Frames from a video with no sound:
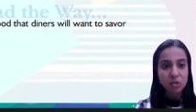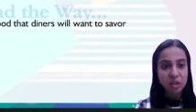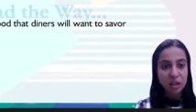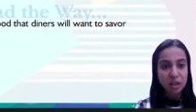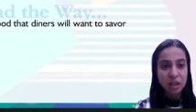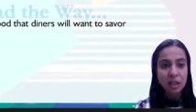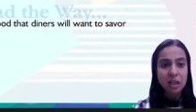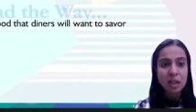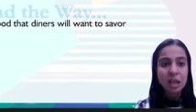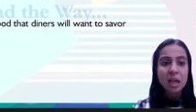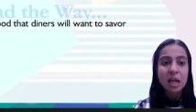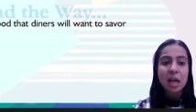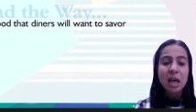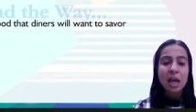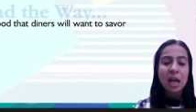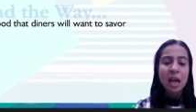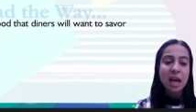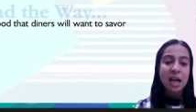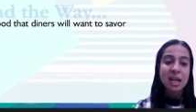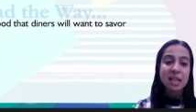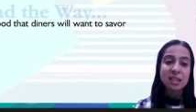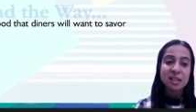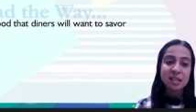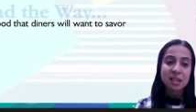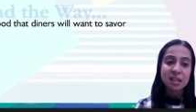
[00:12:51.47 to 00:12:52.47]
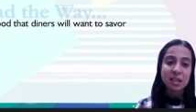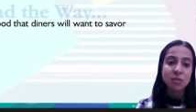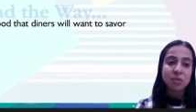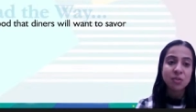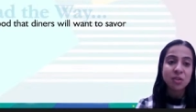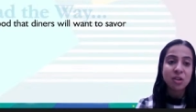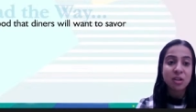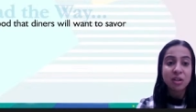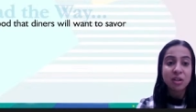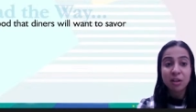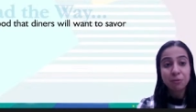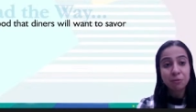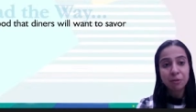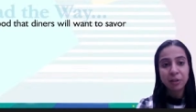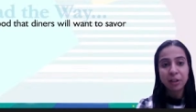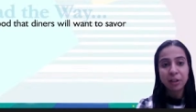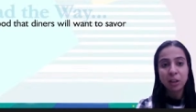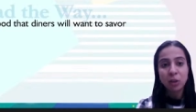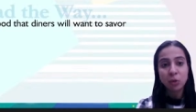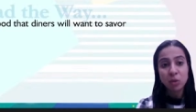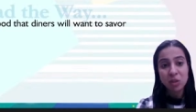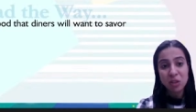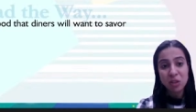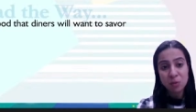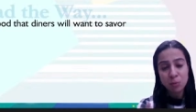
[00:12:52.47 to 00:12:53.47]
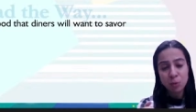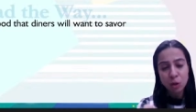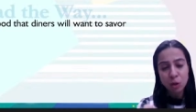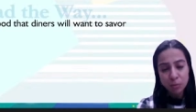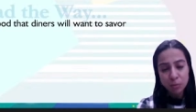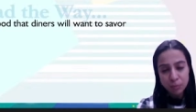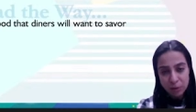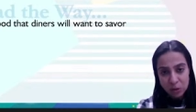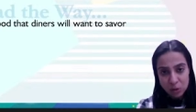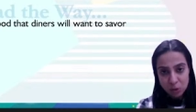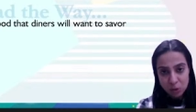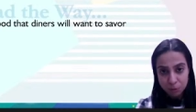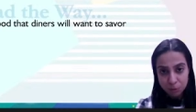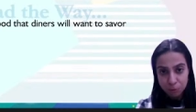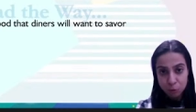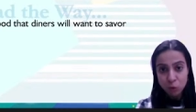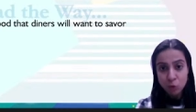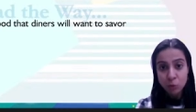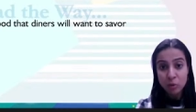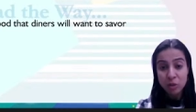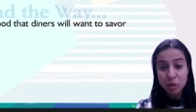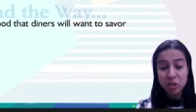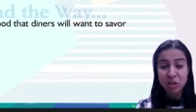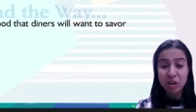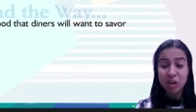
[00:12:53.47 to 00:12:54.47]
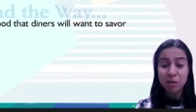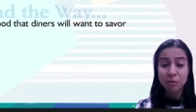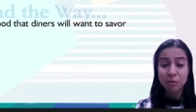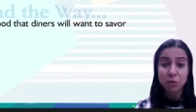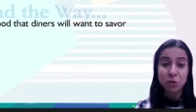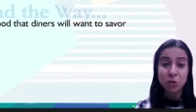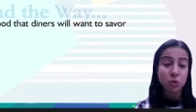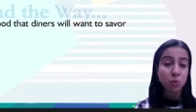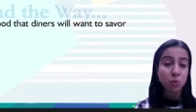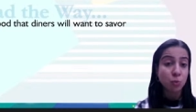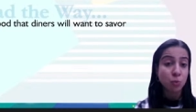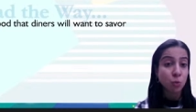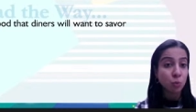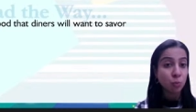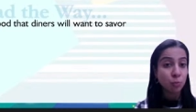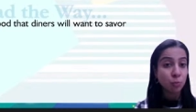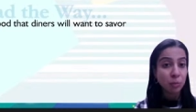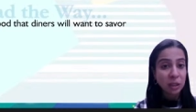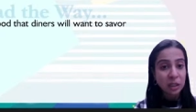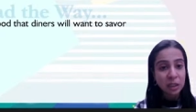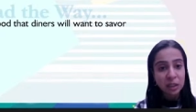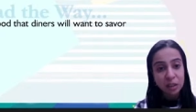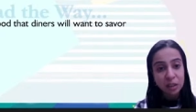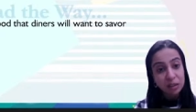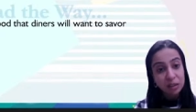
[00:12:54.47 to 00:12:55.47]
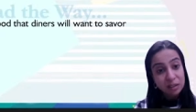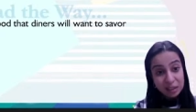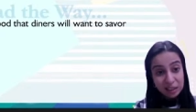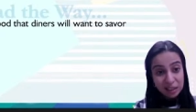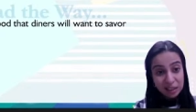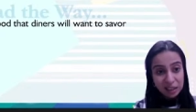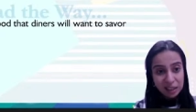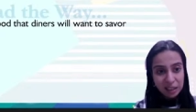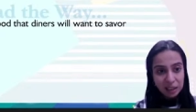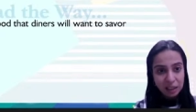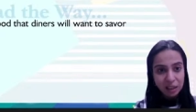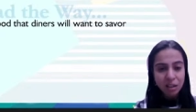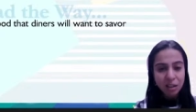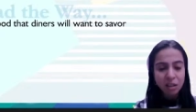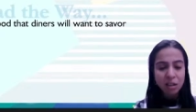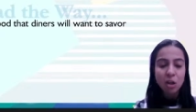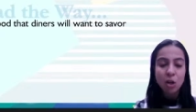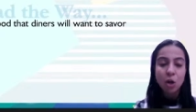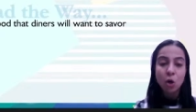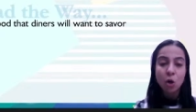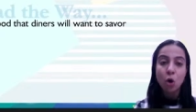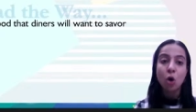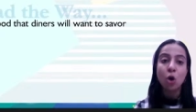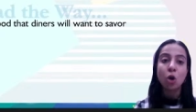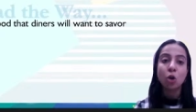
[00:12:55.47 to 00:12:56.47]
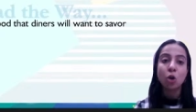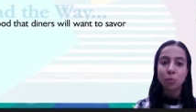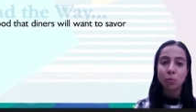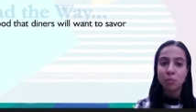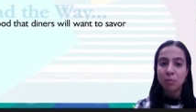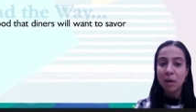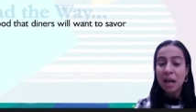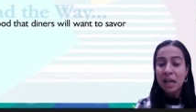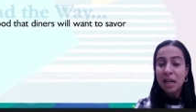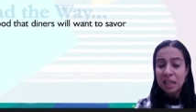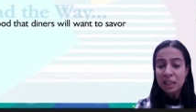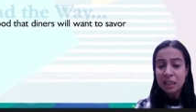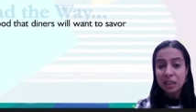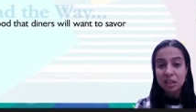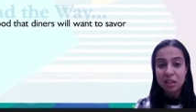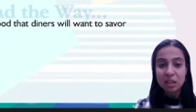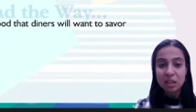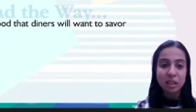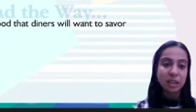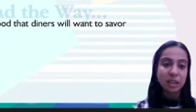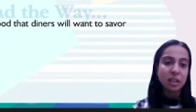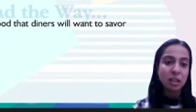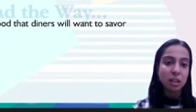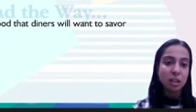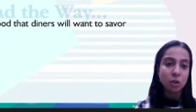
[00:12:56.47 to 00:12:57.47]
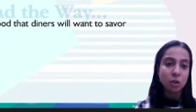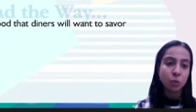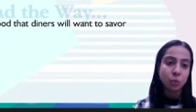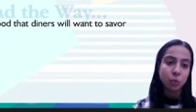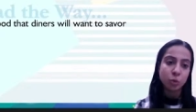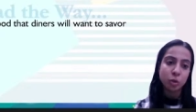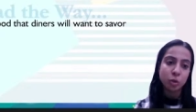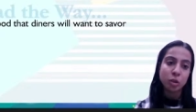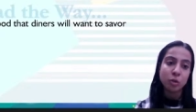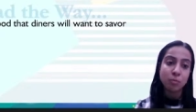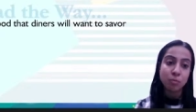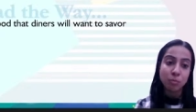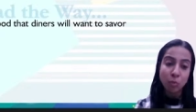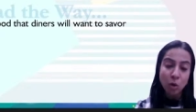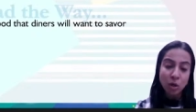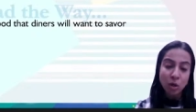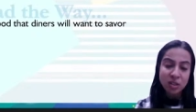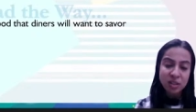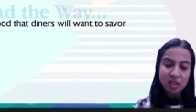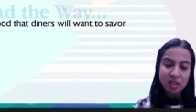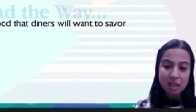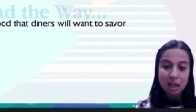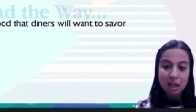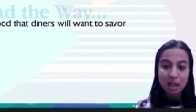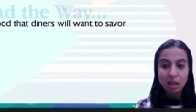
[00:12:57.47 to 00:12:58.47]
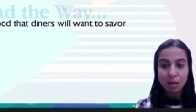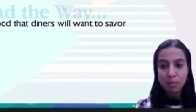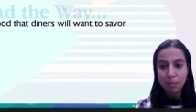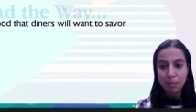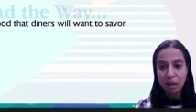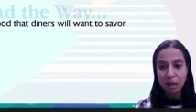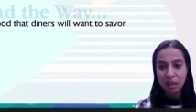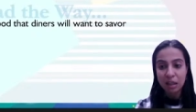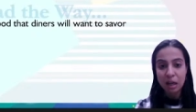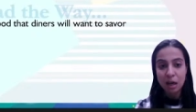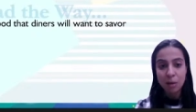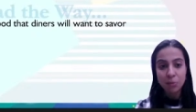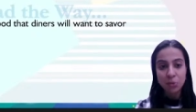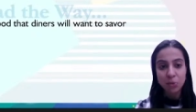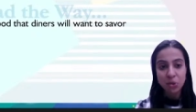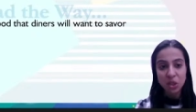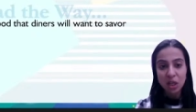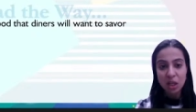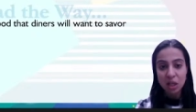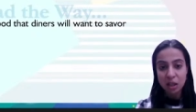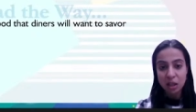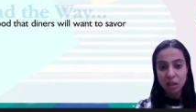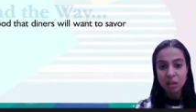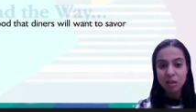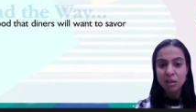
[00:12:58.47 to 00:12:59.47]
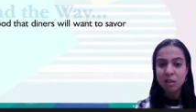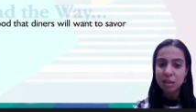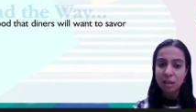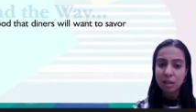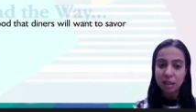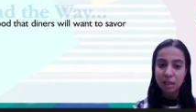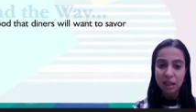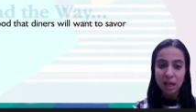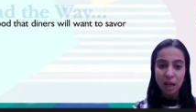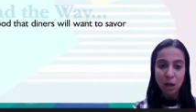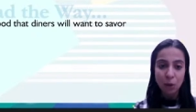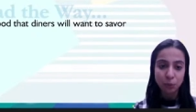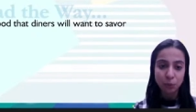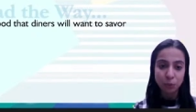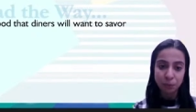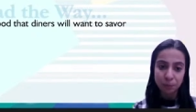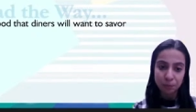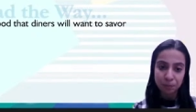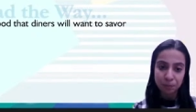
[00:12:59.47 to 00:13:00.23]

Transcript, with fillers: right? And since we are referring to a small piece of food which refers to being a thing, automatically the word morsel becomes a noun.